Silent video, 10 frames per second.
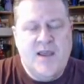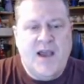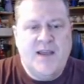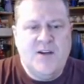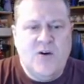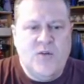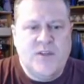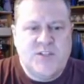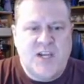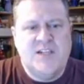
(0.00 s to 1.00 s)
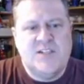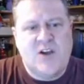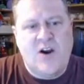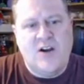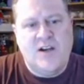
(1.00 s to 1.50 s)
I know that change is
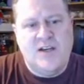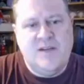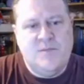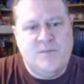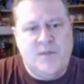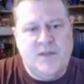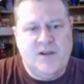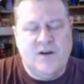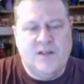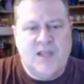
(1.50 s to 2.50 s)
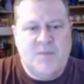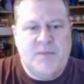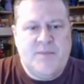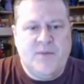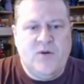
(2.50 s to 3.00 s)
hard, and there are a lot of
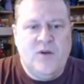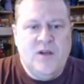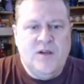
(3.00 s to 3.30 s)
people